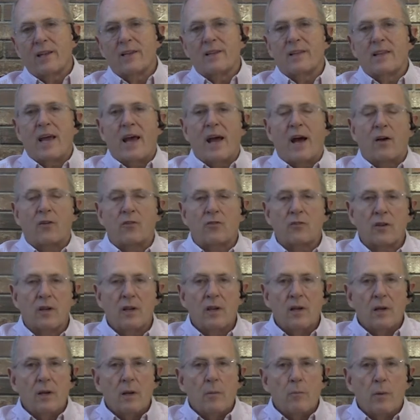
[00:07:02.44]
dowse.
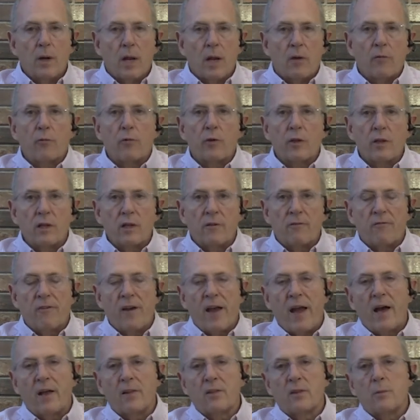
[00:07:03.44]
But I really
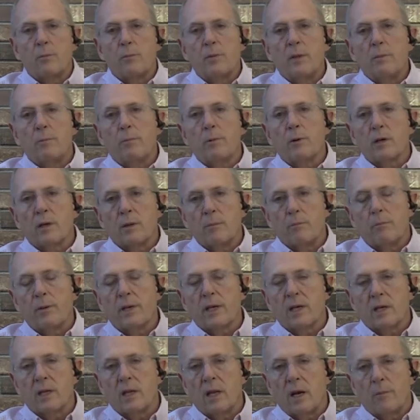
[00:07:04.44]
found that people can
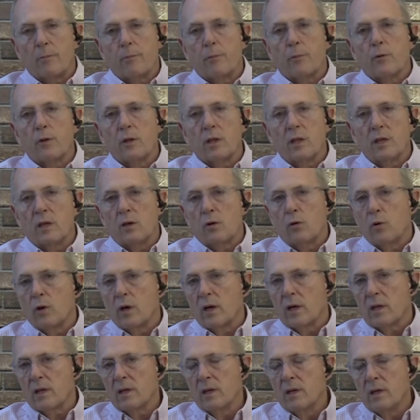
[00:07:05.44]
pick it up really
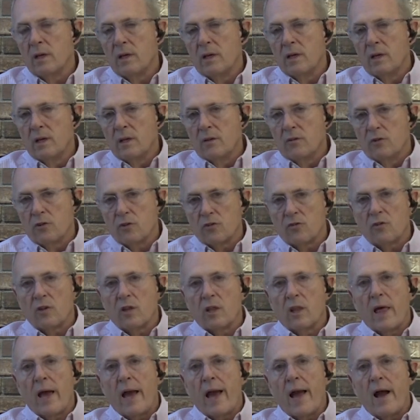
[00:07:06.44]
quick. Just
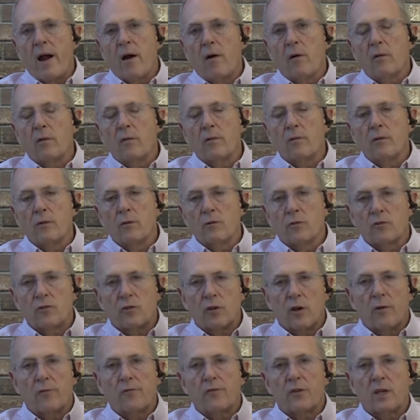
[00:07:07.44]
allow
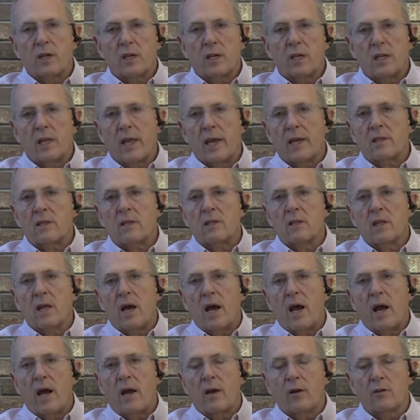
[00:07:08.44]
yourself to connect to the
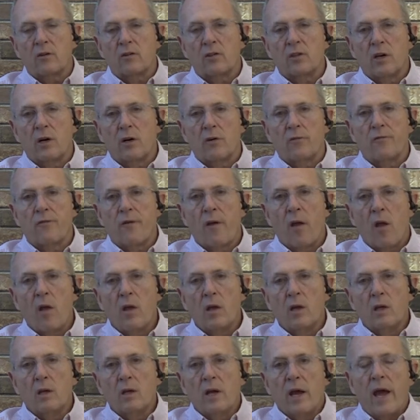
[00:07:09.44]
higher self,
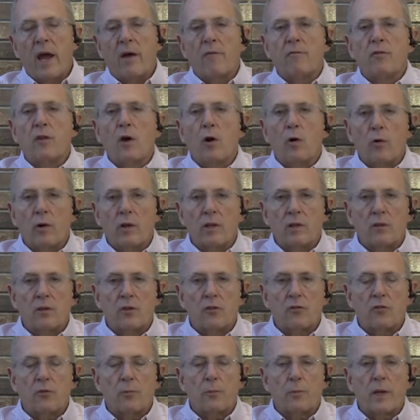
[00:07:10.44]
have no
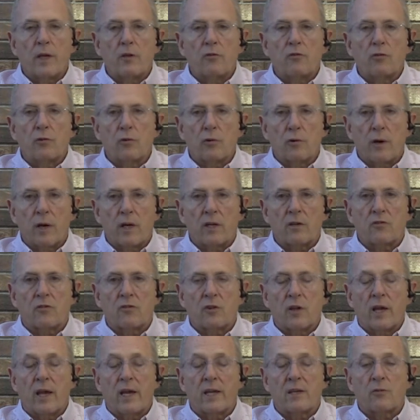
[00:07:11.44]
anticipation or
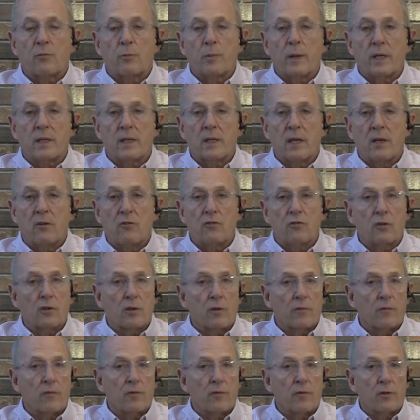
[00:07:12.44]
expectation
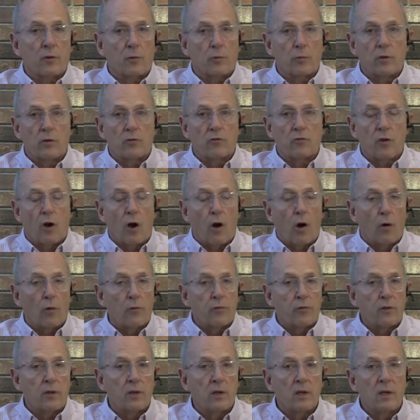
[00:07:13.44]
of the
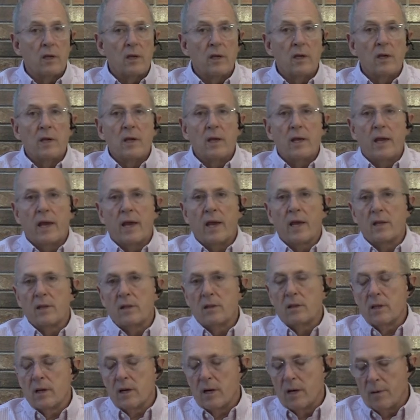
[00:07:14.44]
result,
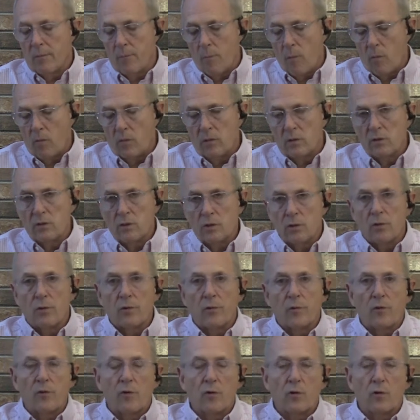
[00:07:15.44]
and you'll